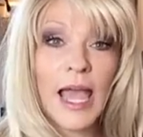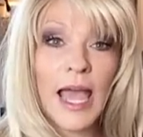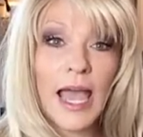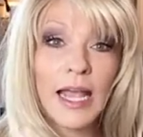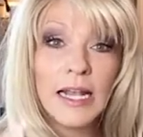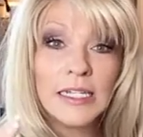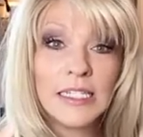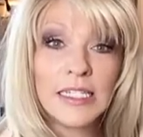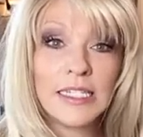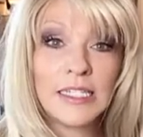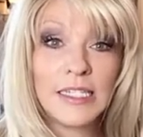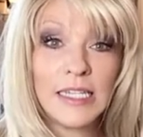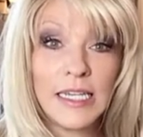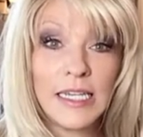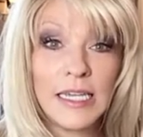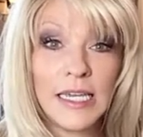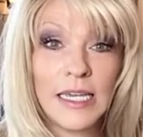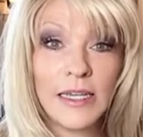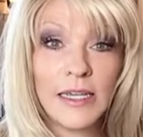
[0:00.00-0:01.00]
and
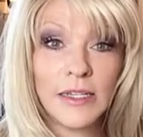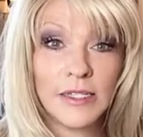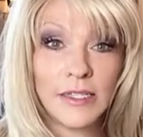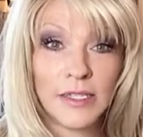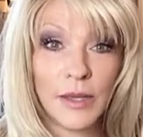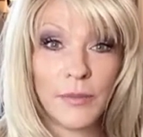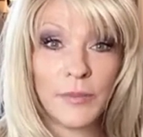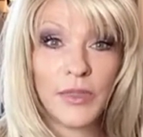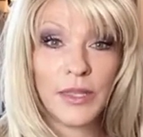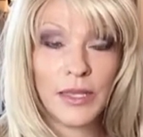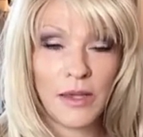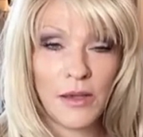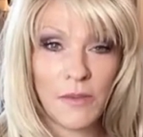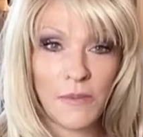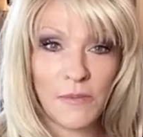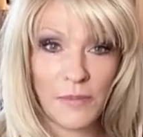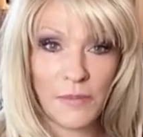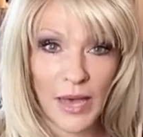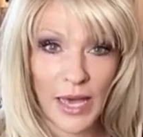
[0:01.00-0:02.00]
seeking something
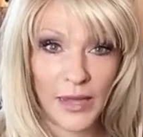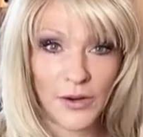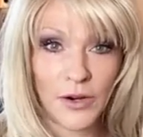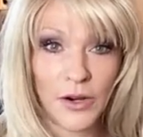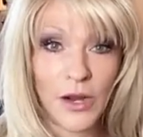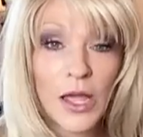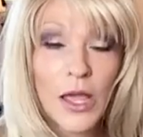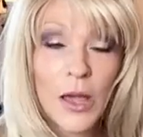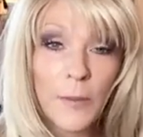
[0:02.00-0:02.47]
better.